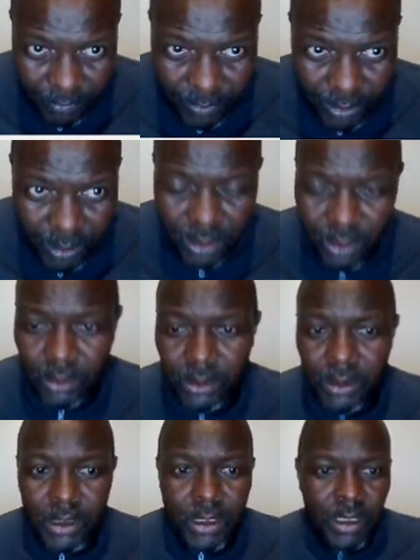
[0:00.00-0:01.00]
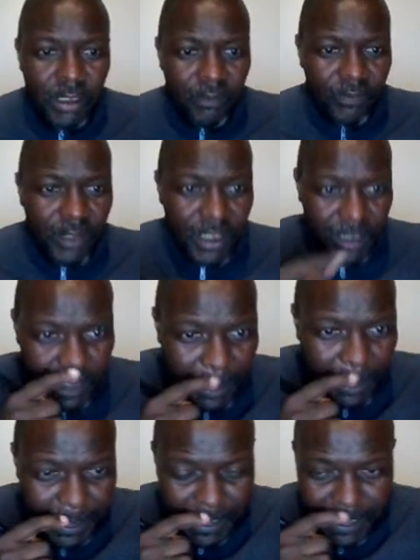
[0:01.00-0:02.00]
So, if that's the
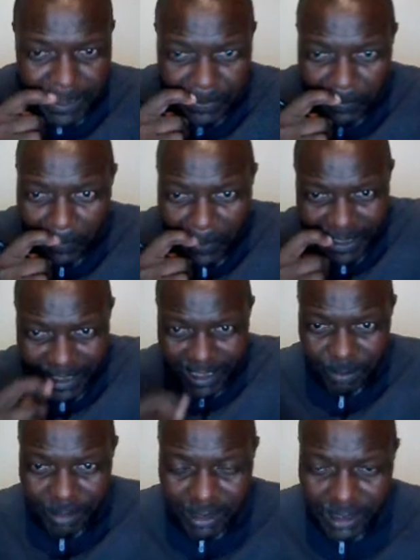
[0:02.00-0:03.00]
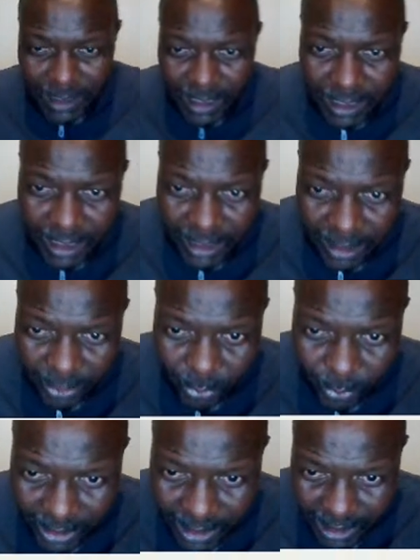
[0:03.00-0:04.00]
case, what does it mean? You
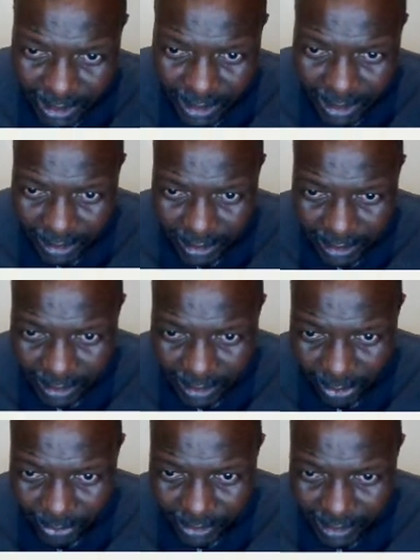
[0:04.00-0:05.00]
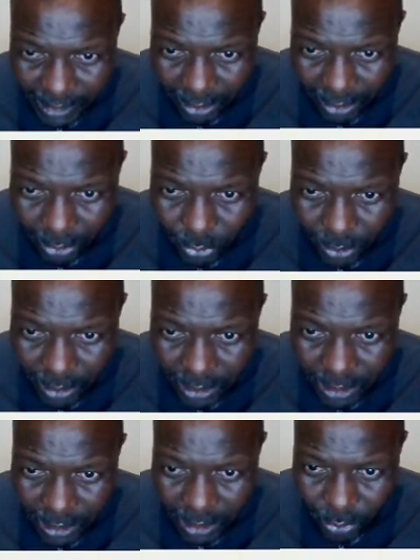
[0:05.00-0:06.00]
can see that ground is ground, so this
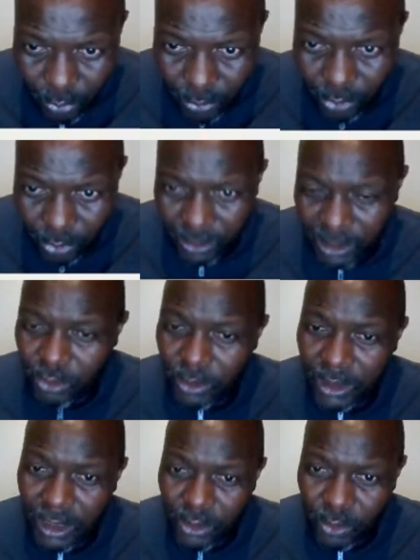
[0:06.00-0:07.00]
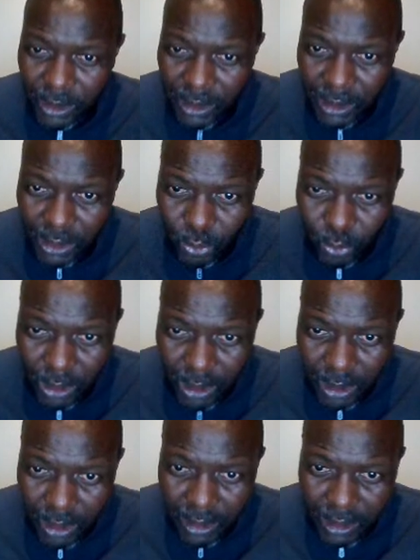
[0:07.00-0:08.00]
is as good as connected together. So these two,
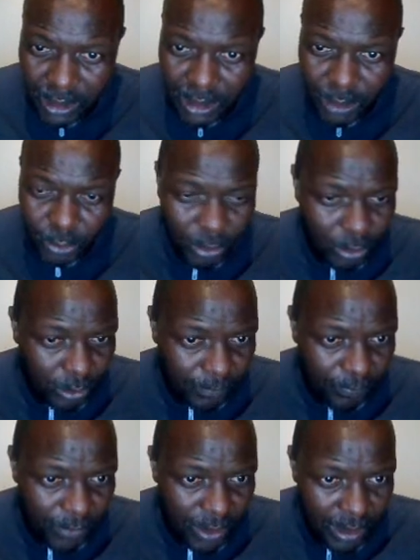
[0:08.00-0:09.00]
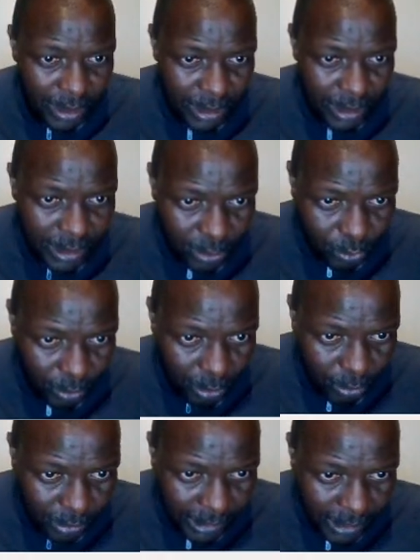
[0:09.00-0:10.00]
this is going on. This is going
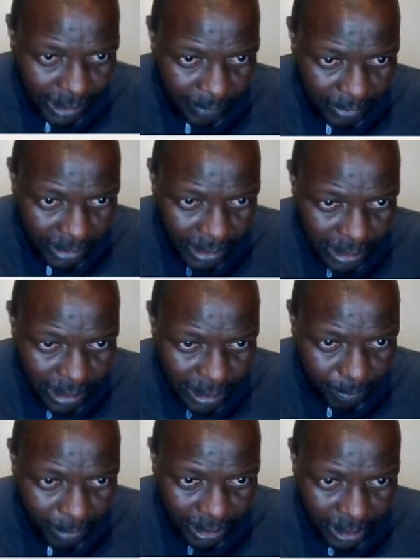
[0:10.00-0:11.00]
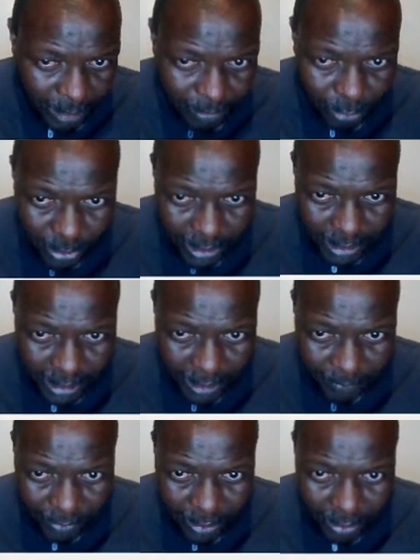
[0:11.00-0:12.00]
on here. This is the part that I'm drawing here.
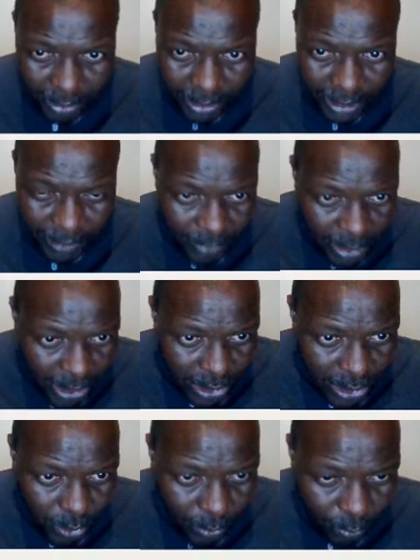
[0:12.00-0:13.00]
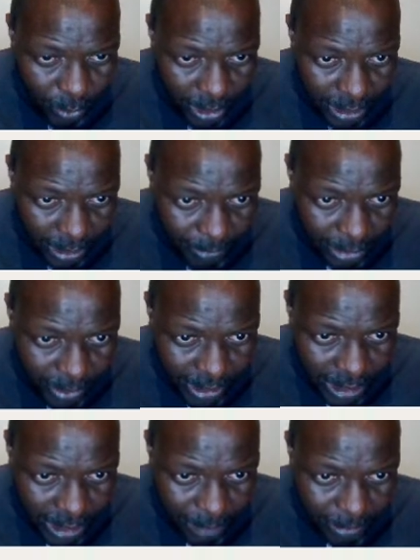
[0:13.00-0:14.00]
Okay, so what has
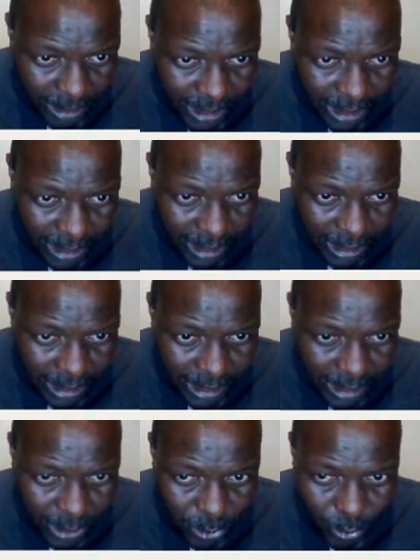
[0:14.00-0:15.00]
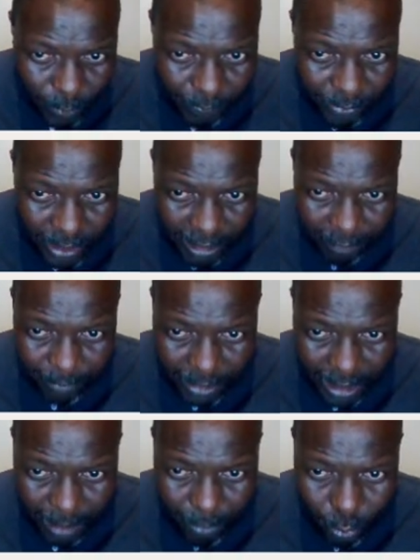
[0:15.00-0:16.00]
happened is that these two have
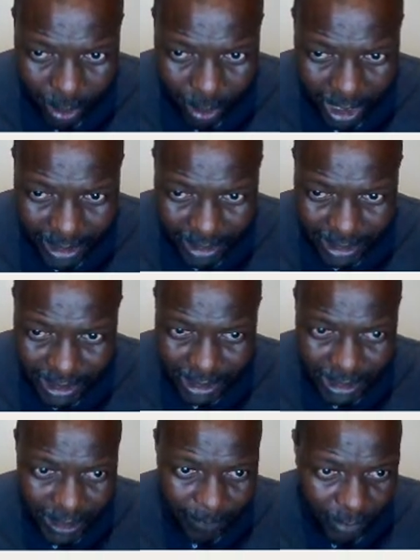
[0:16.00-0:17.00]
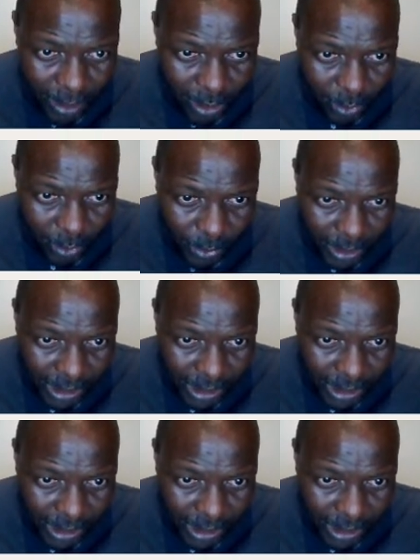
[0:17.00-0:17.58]
become 1 resistor, which is